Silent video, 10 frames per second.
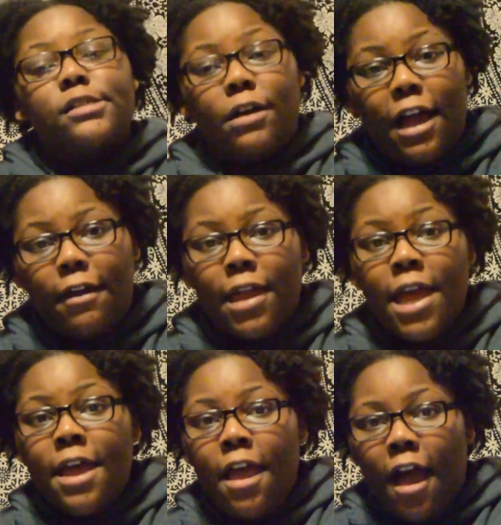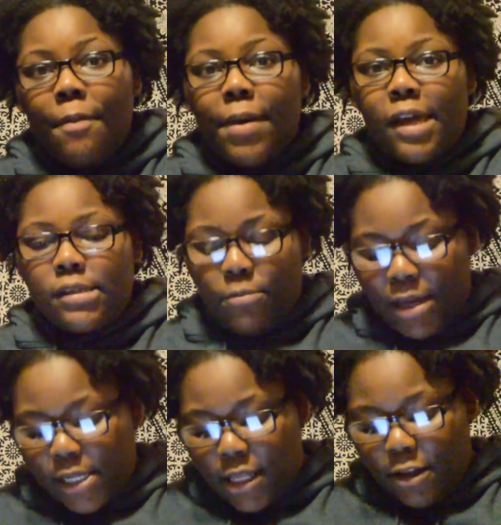So I passed. So
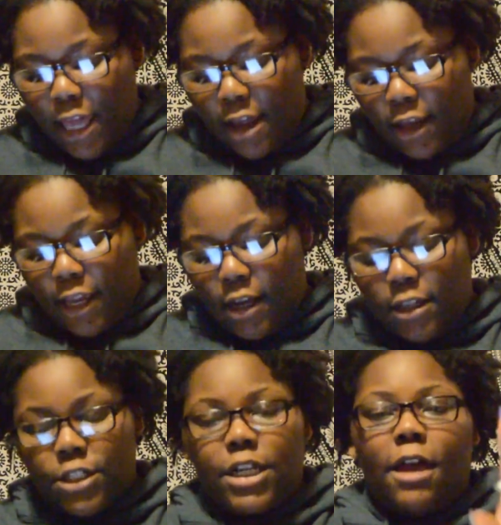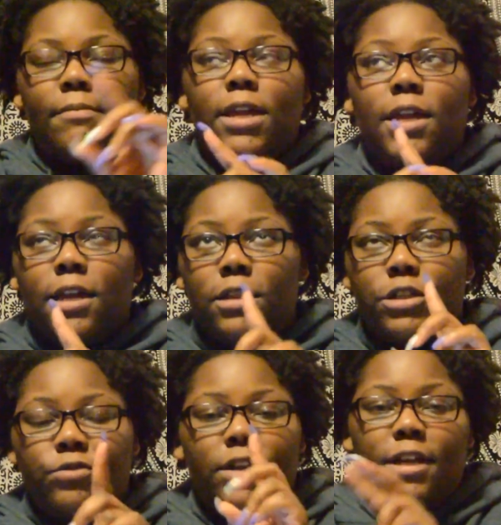basically that English got me
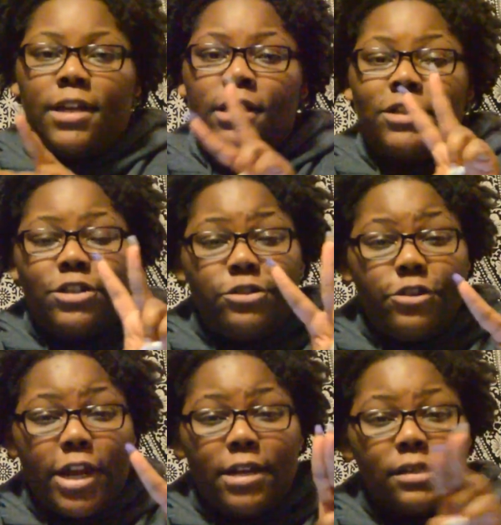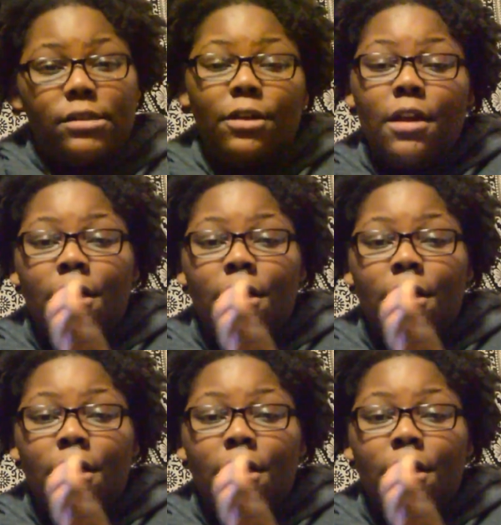English 1 and English 2 credits